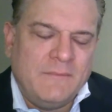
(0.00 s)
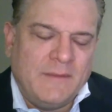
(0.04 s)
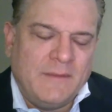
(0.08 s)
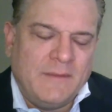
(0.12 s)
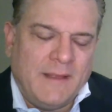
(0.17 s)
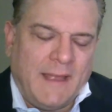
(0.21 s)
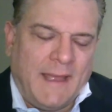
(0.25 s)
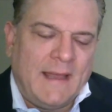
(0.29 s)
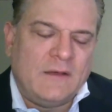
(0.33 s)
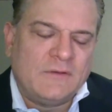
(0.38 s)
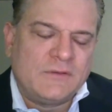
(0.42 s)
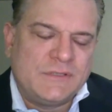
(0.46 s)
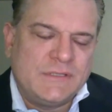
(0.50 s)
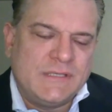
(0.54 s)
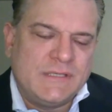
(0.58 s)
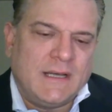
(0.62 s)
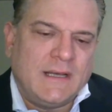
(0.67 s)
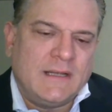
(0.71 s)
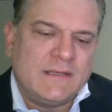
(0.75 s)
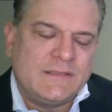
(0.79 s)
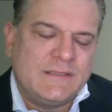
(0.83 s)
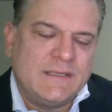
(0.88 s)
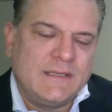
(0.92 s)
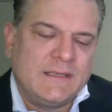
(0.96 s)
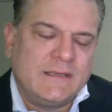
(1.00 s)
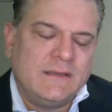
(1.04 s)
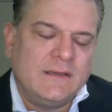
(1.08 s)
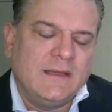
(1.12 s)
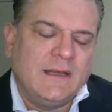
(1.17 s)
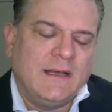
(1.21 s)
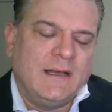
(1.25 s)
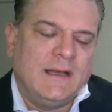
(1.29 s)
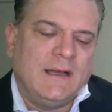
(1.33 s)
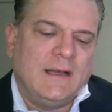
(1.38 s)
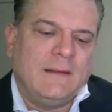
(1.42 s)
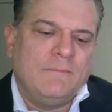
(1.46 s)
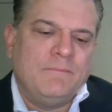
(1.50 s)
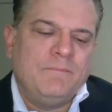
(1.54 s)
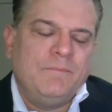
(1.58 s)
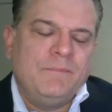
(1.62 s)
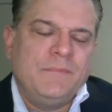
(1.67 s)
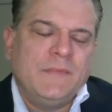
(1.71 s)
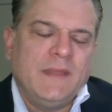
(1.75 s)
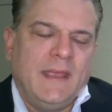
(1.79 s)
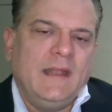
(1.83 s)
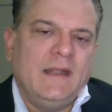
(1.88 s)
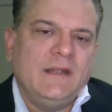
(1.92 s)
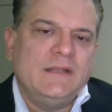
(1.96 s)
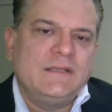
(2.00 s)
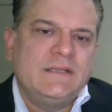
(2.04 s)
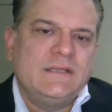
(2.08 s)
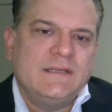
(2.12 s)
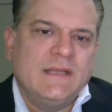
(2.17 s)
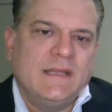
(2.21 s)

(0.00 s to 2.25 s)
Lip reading: our charging energy